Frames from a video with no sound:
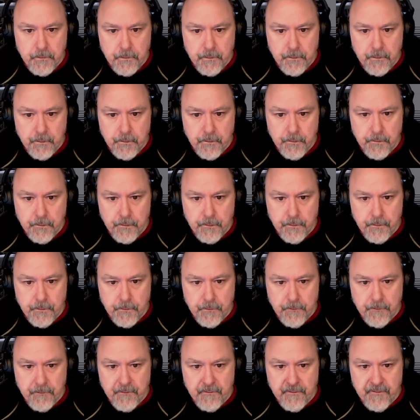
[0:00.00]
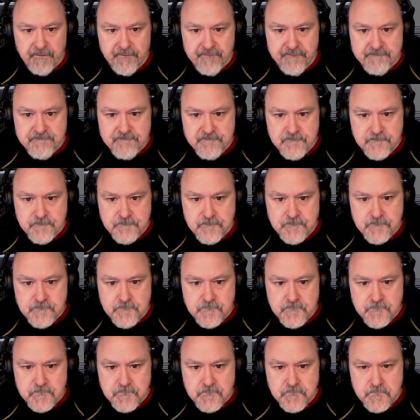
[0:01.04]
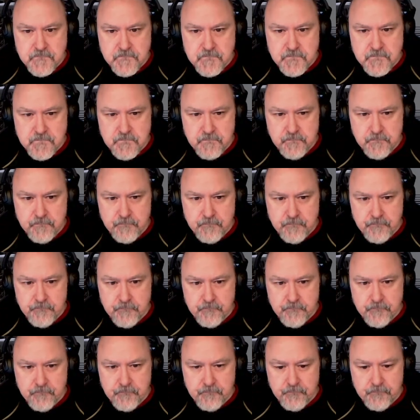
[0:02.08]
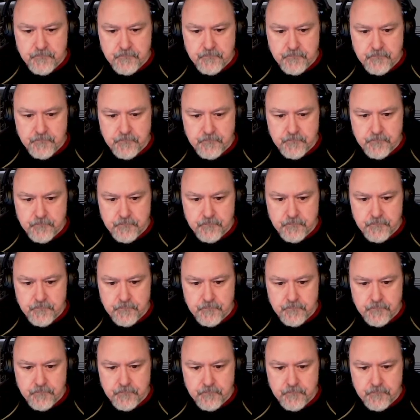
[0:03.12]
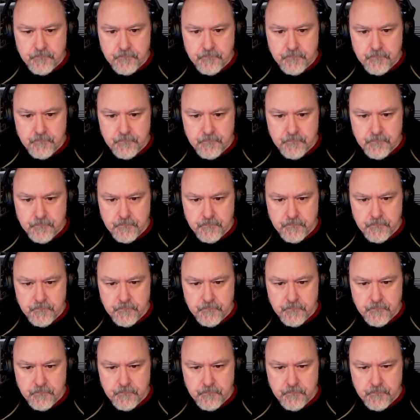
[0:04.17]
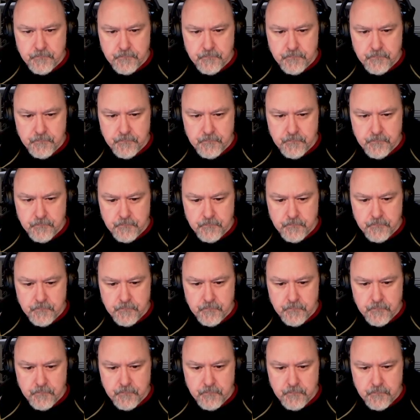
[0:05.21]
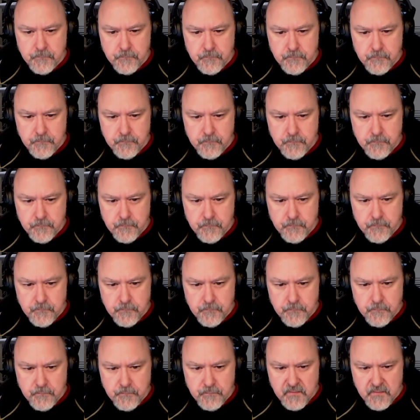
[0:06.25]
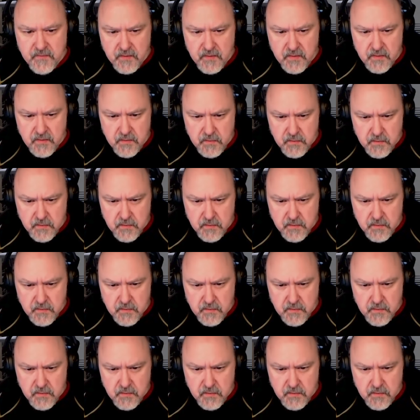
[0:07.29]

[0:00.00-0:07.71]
Nobody speaks.